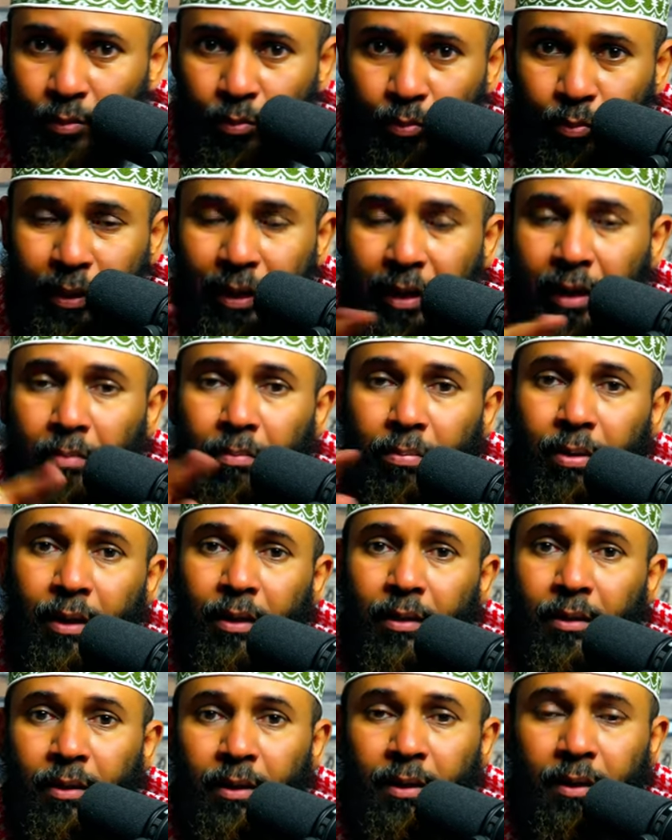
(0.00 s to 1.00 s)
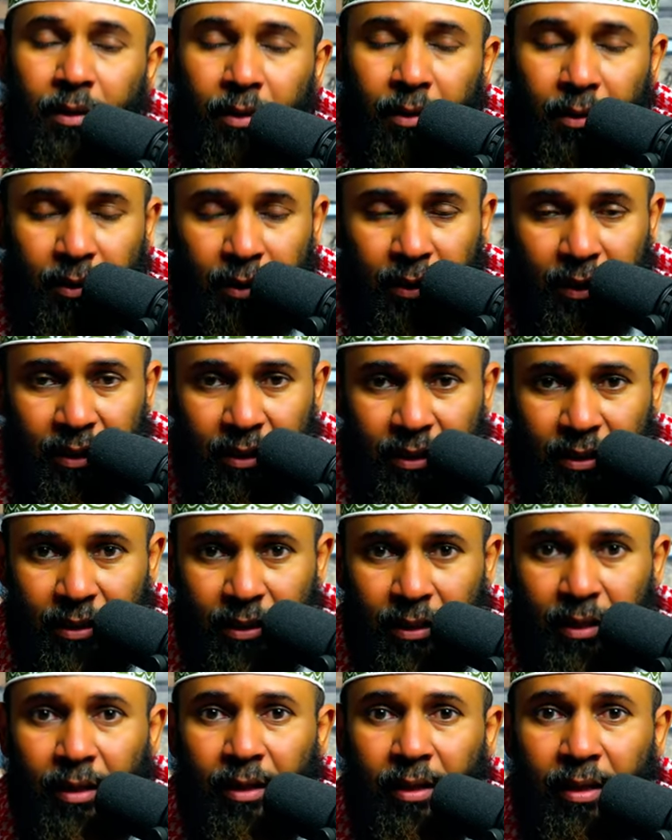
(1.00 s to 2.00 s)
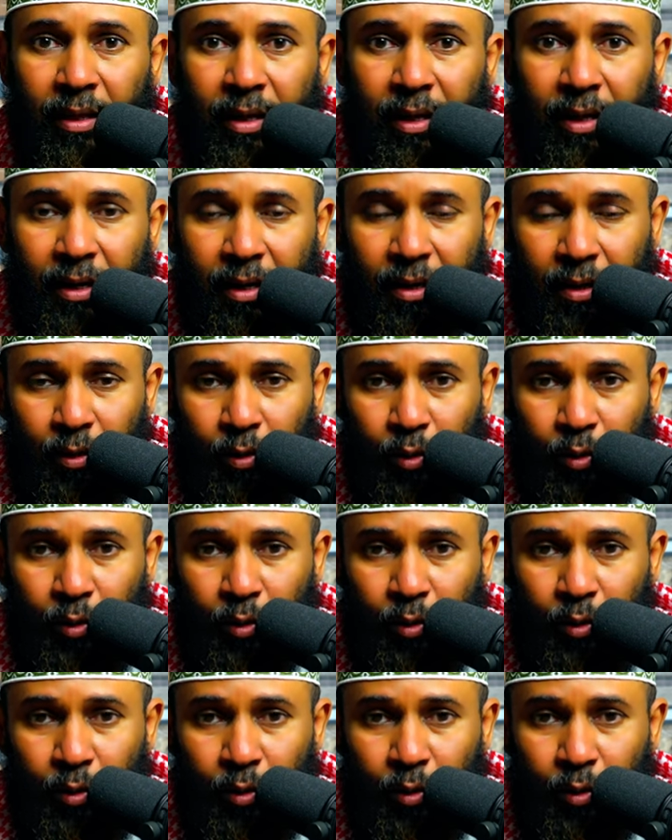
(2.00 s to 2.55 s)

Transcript: My number is there